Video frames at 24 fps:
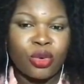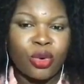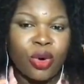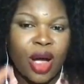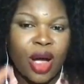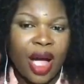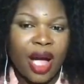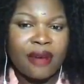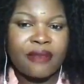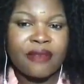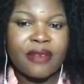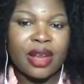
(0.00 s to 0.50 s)

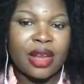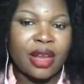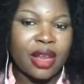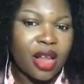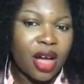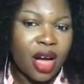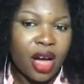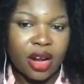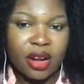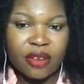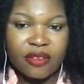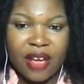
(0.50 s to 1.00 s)
have a
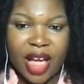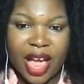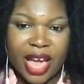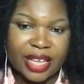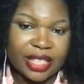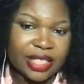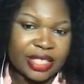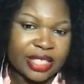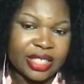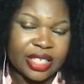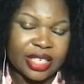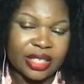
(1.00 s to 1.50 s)
lot of
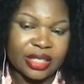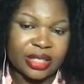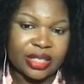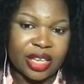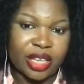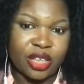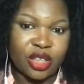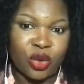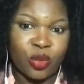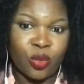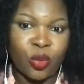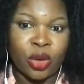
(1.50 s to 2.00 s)
ideas
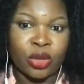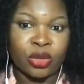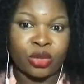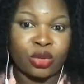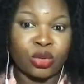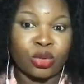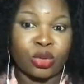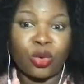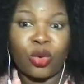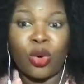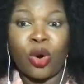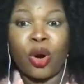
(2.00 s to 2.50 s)
that you want
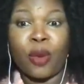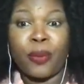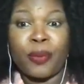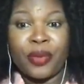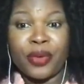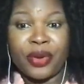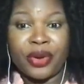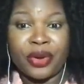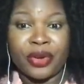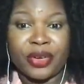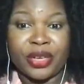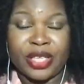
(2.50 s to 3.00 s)
to all
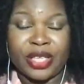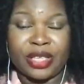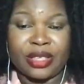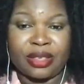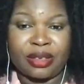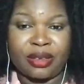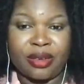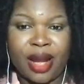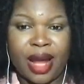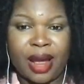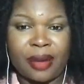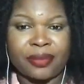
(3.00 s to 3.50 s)
put on
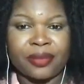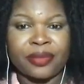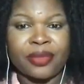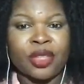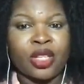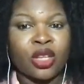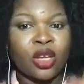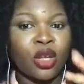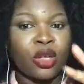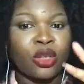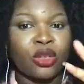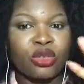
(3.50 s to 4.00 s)
Instagram,
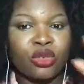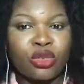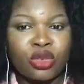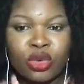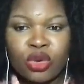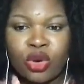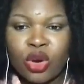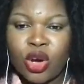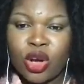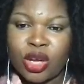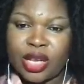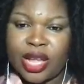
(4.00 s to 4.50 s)

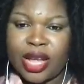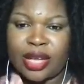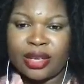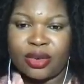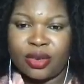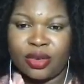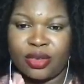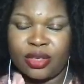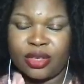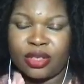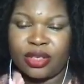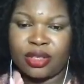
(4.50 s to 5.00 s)
do all that
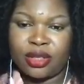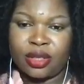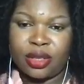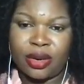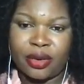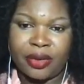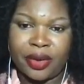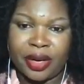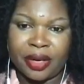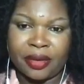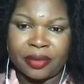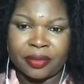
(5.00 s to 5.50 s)
on your
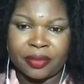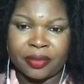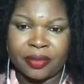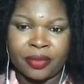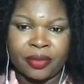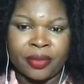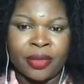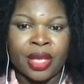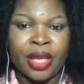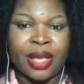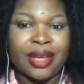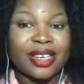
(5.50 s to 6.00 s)
story,
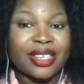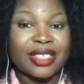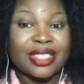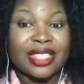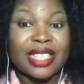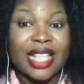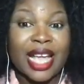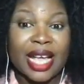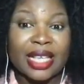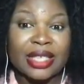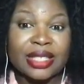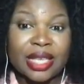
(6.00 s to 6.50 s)
because
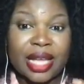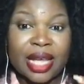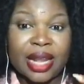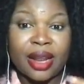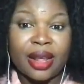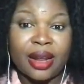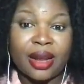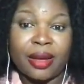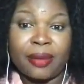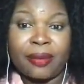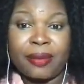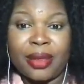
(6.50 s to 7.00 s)
that's
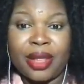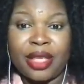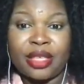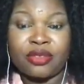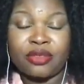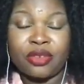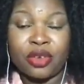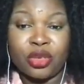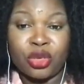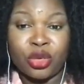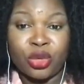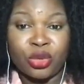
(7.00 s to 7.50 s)
another
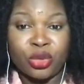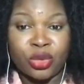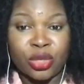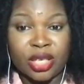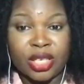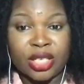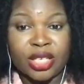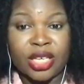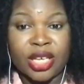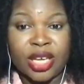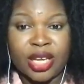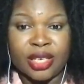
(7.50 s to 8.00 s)
place for you to
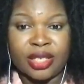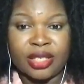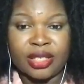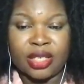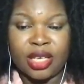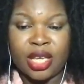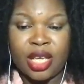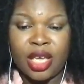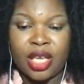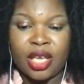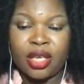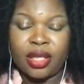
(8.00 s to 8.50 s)
engage.
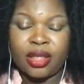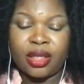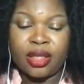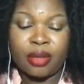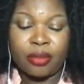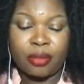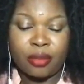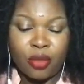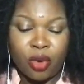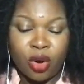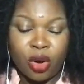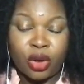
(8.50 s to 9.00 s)

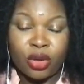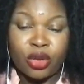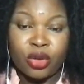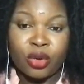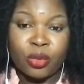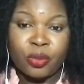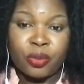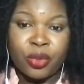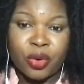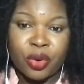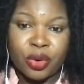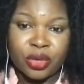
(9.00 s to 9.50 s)
The more
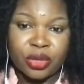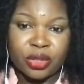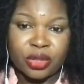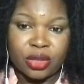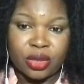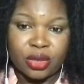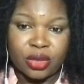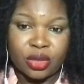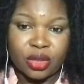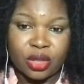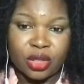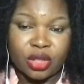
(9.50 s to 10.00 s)
you post
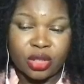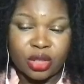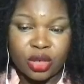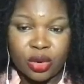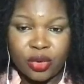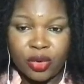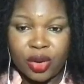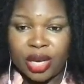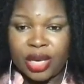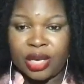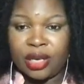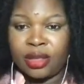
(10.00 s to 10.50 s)
on your
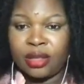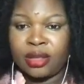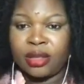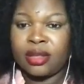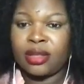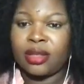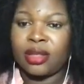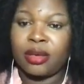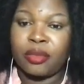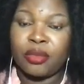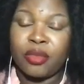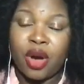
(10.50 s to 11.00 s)
story,
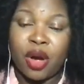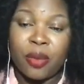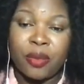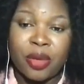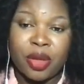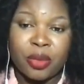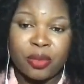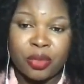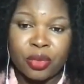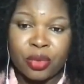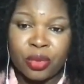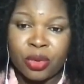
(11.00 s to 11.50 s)
the more
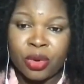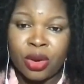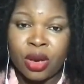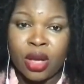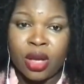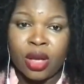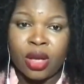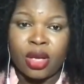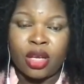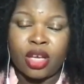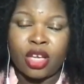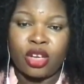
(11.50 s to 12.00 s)
people,
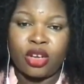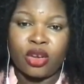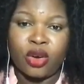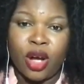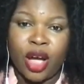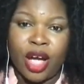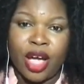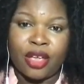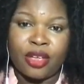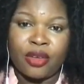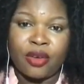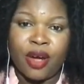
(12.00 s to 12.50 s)

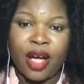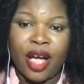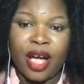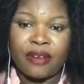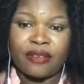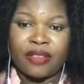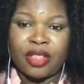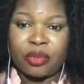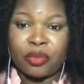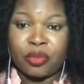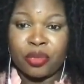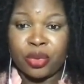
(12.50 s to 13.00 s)
how you
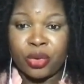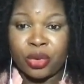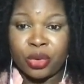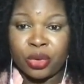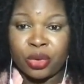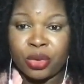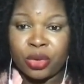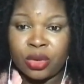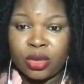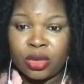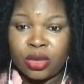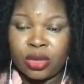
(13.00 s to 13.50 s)
have the
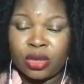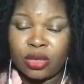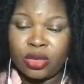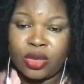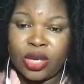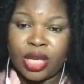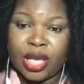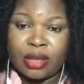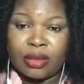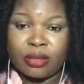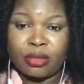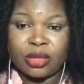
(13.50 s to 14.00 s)
poll, you
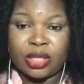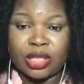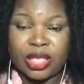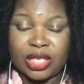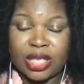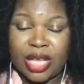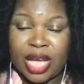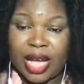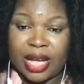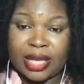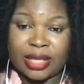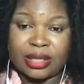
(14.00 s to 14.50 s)
can
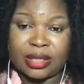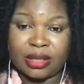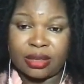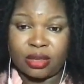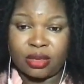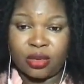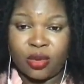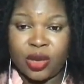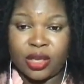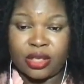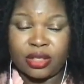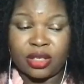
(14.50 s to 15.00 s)

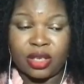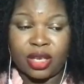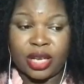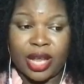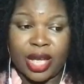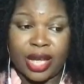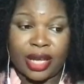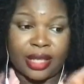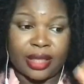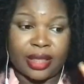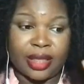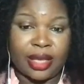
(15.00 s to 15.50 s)
ask questions
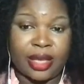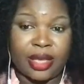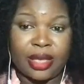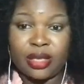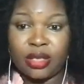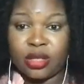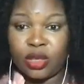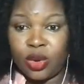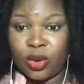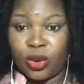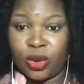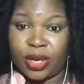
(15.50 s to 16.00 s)
like
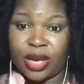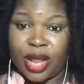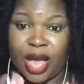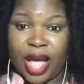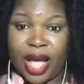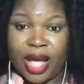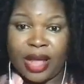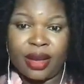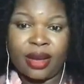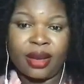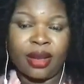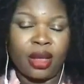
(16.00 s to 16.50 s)
this or
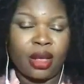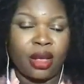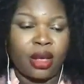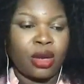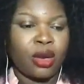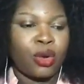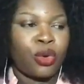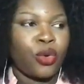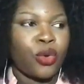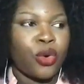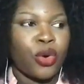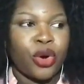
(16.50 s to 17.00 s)
that,
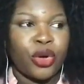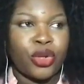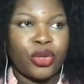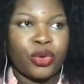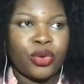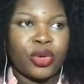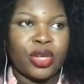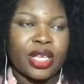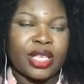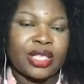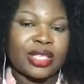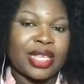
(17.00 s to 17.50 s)
or
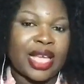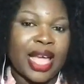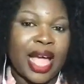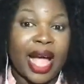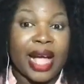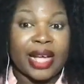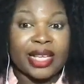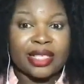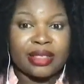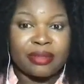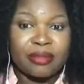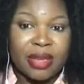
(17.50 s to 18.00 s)
you can say
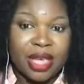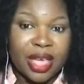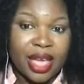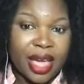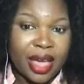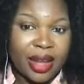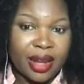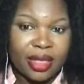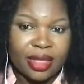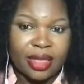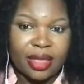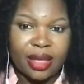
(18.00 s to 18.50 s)
ask me
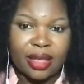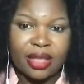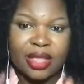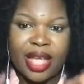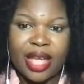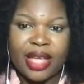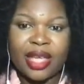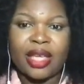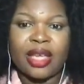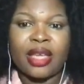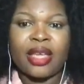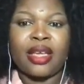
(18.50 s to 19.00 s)
anything.
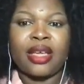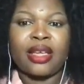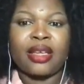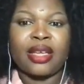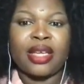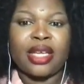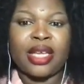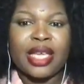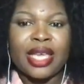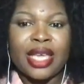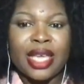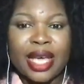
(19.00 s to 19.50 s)
Like,
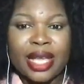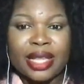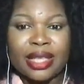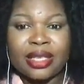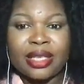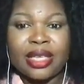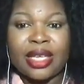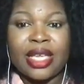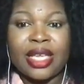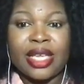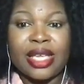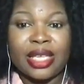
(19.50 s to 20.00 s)
get
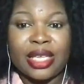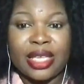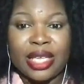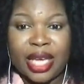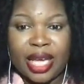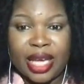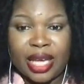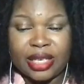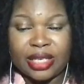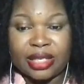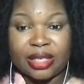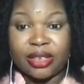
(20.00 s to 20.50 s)

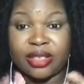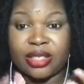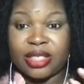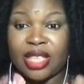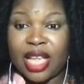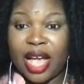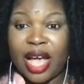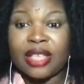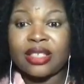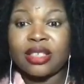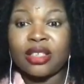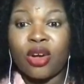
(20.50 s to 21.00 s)
engaged, because
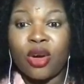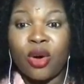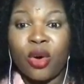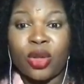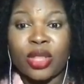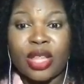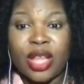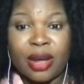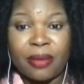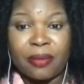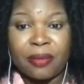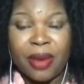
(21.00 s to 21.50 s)
that's
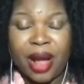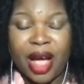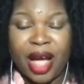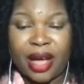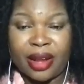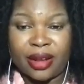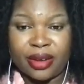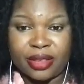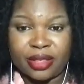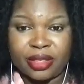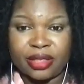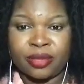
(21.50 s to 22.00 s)
all that
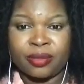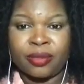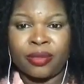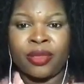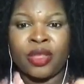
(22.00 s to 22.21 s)
matters.